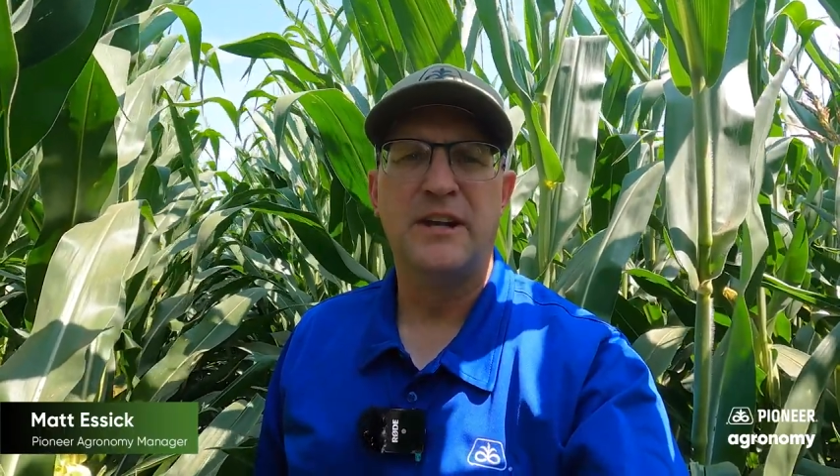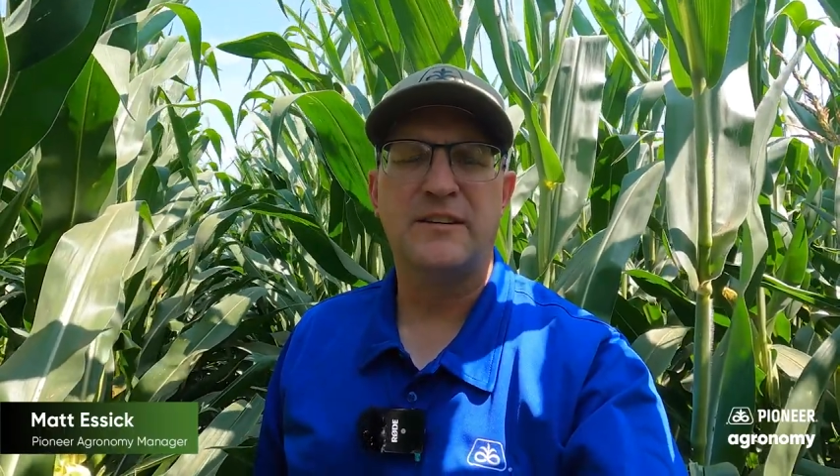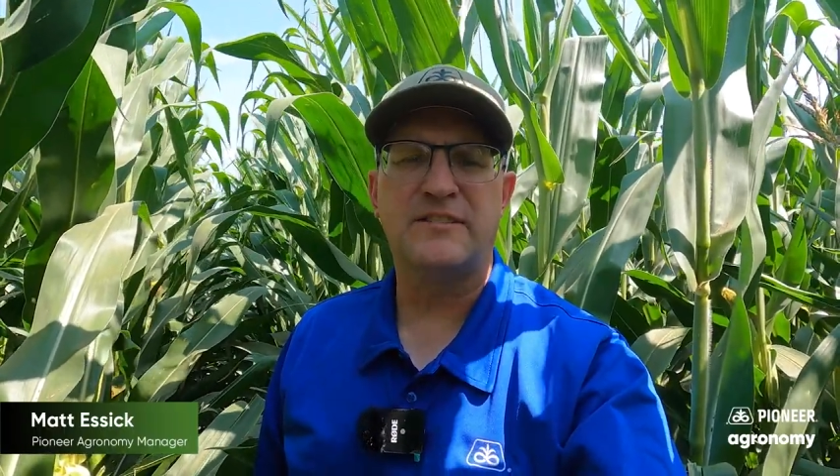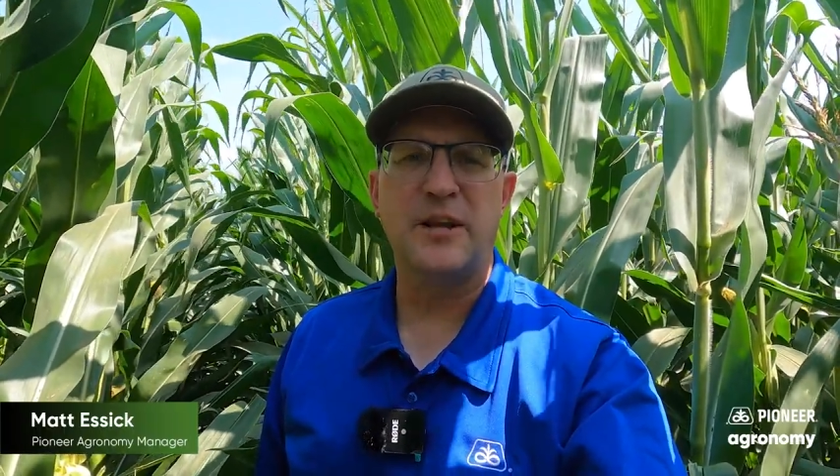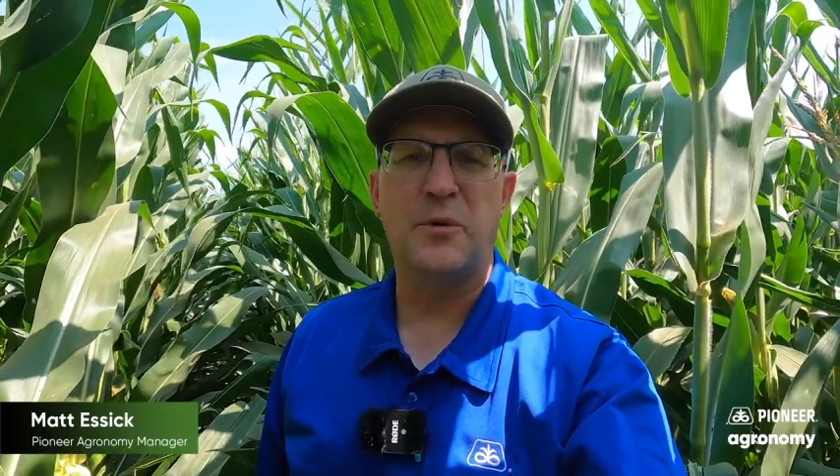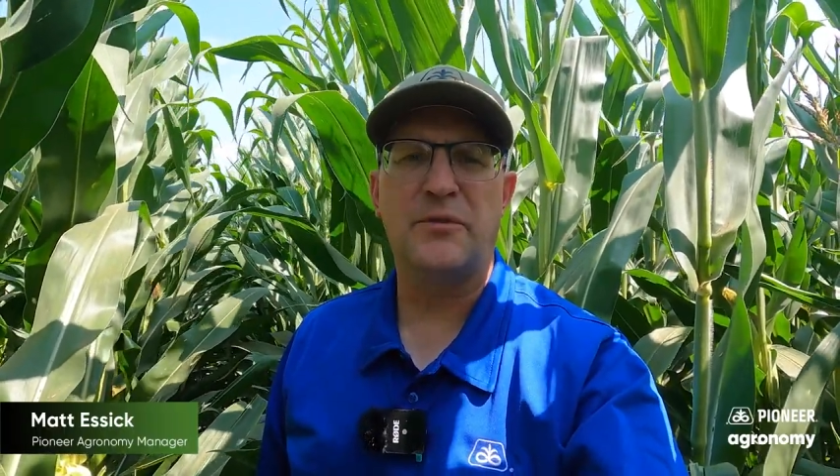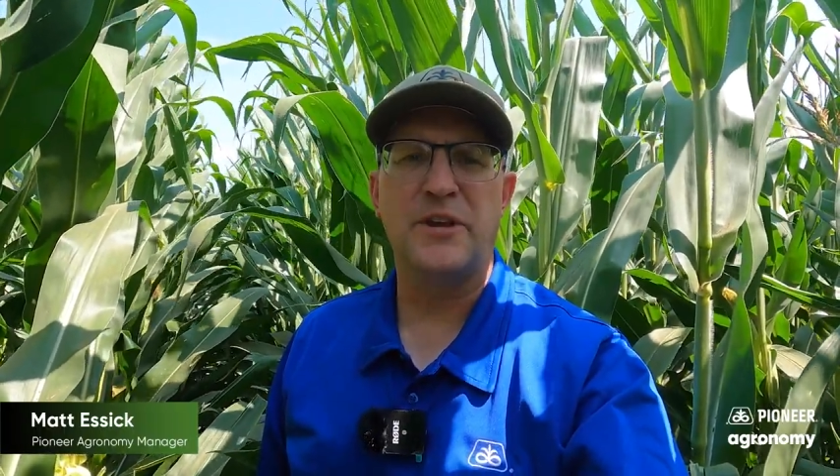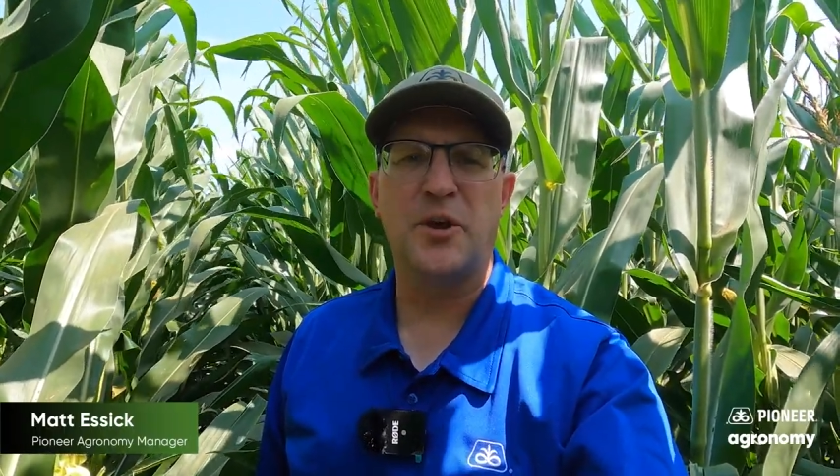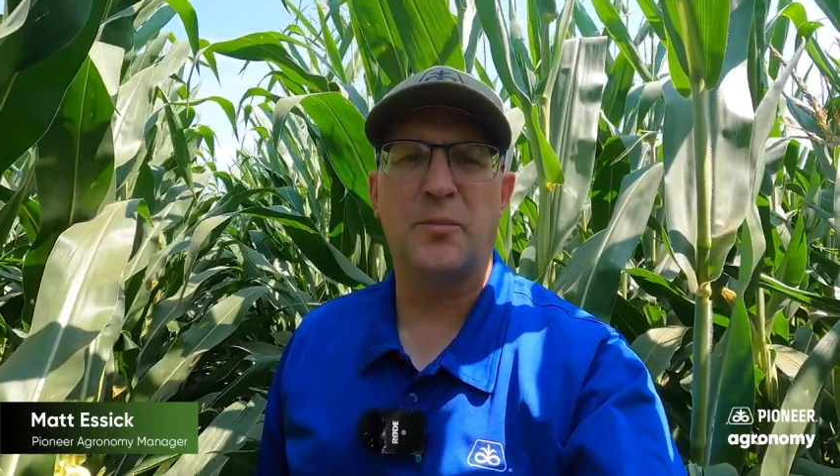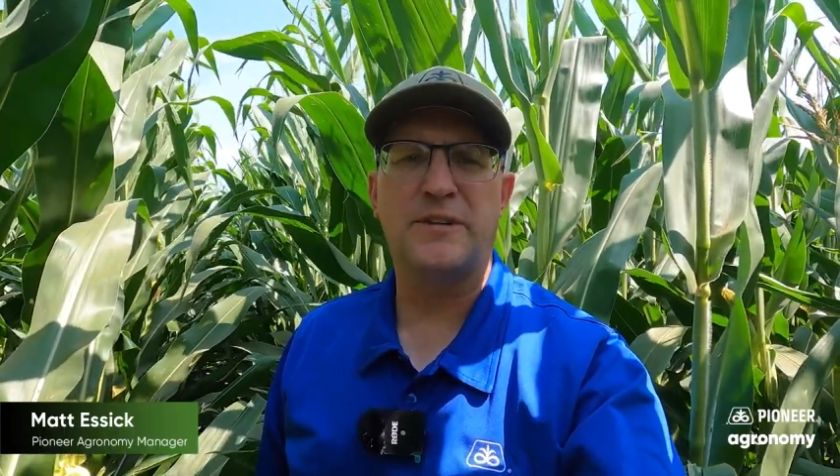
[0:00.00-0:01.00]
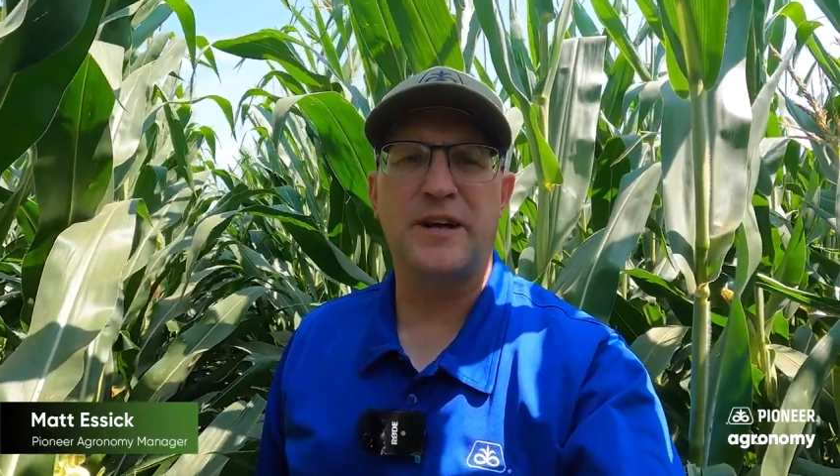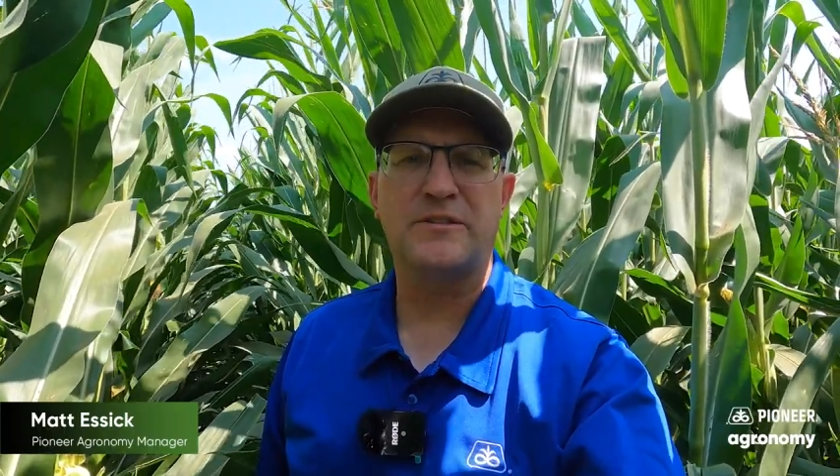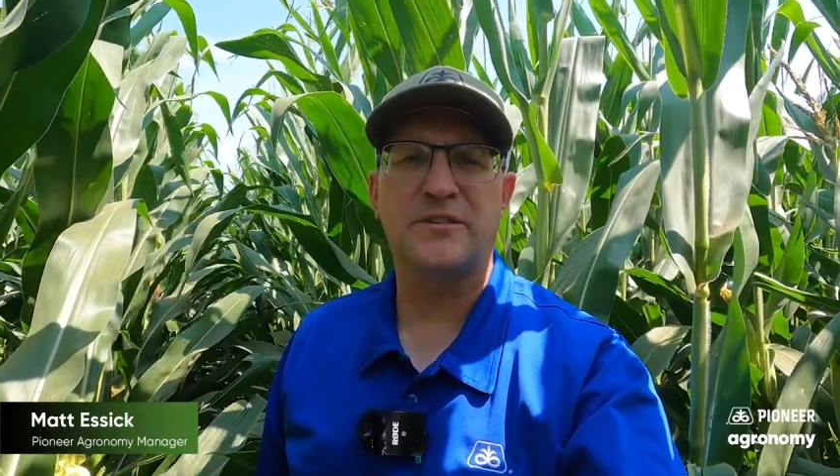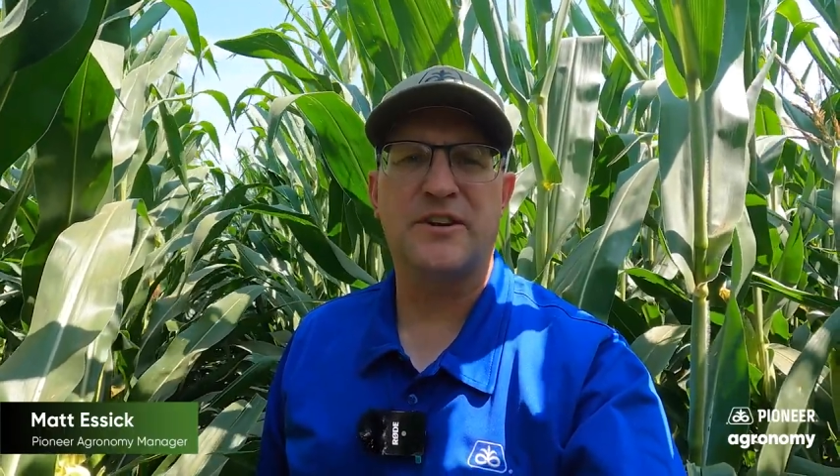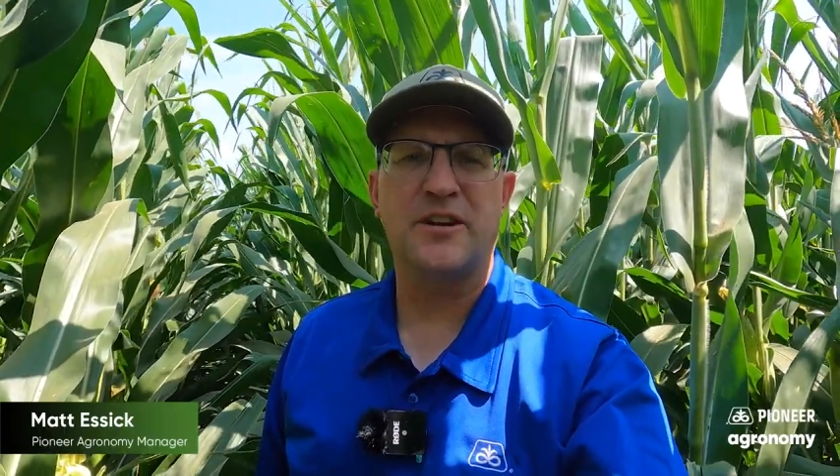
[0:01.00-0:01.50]
to see what the yield
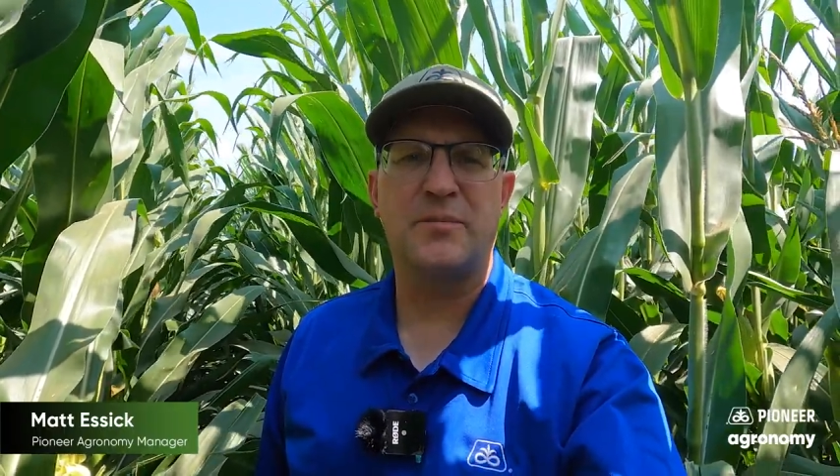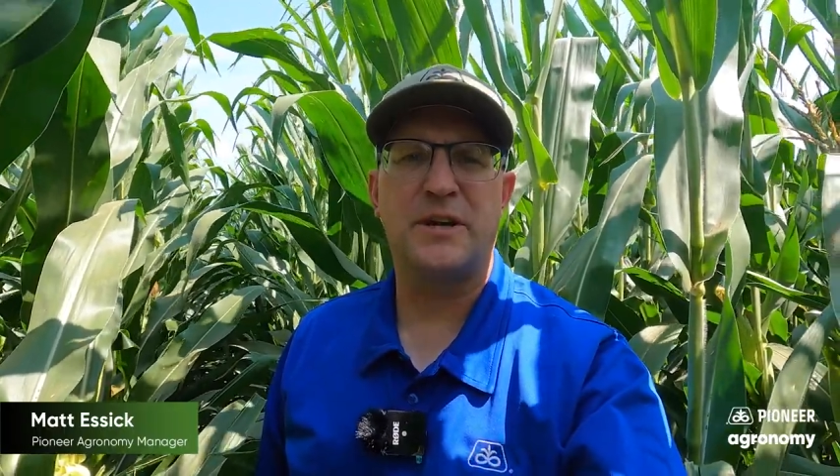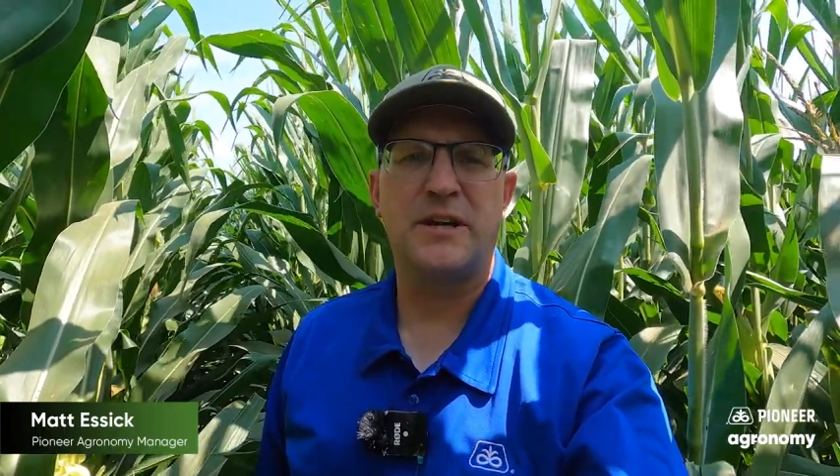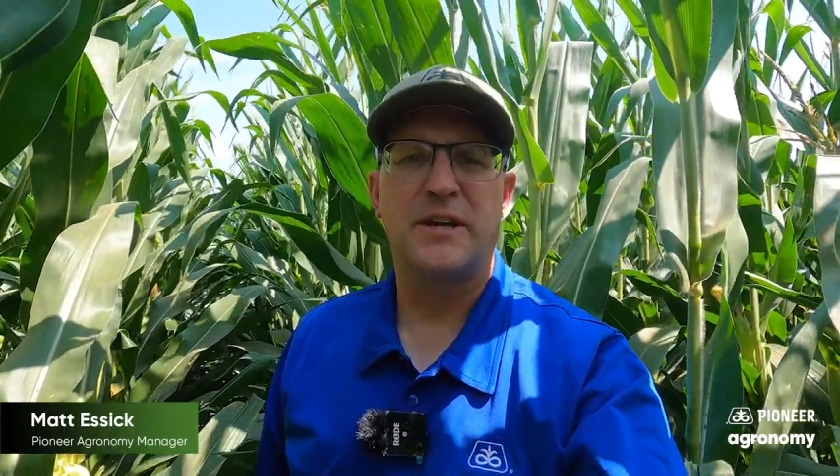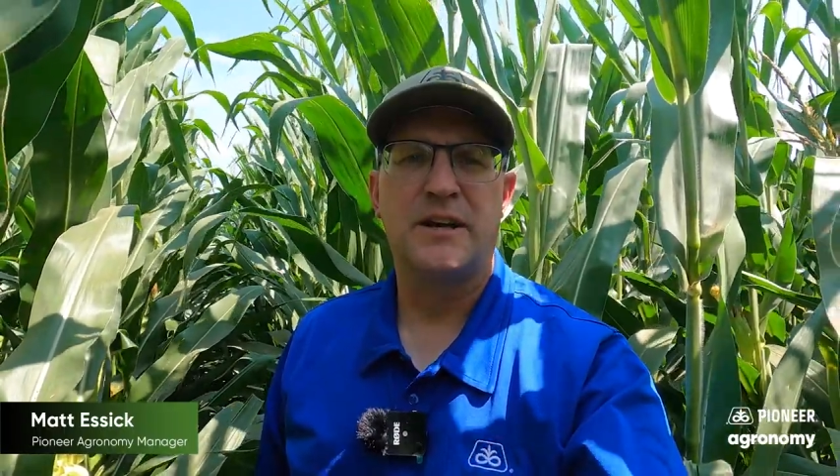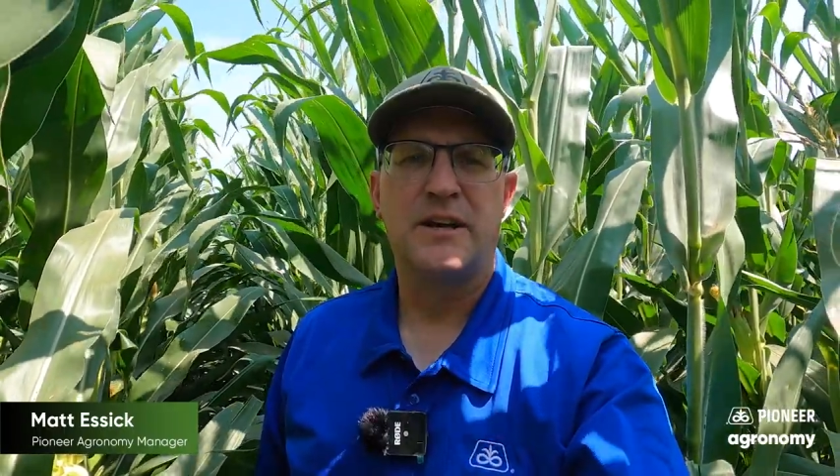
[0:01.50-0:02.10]
potential is going to be.